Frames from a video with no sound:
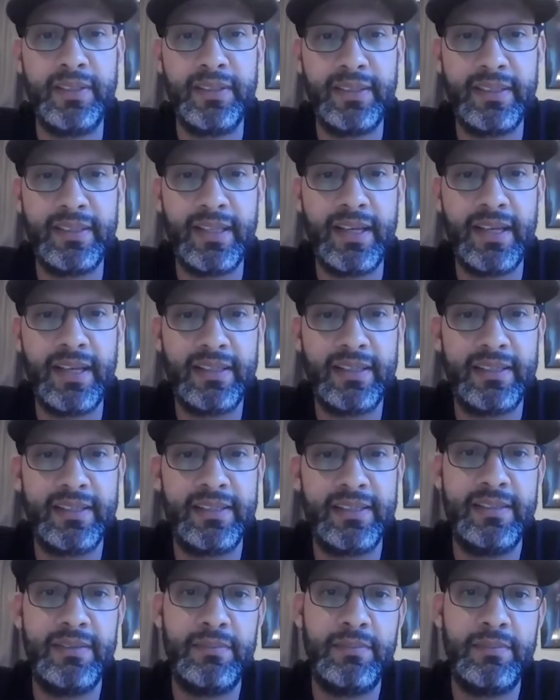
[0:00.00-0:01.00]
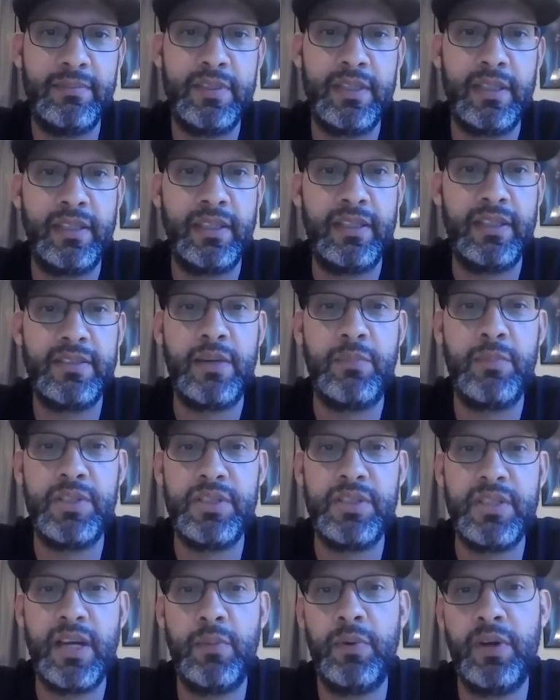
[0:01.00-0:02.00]
the clock and telling us how much
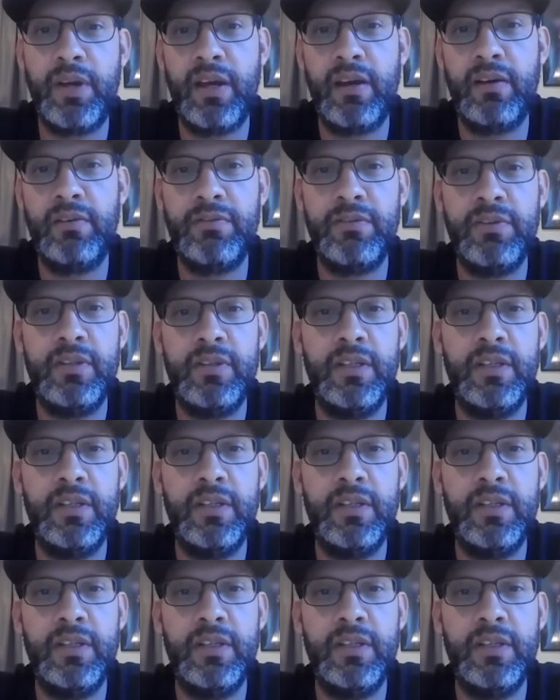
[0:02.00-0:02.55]
time we have,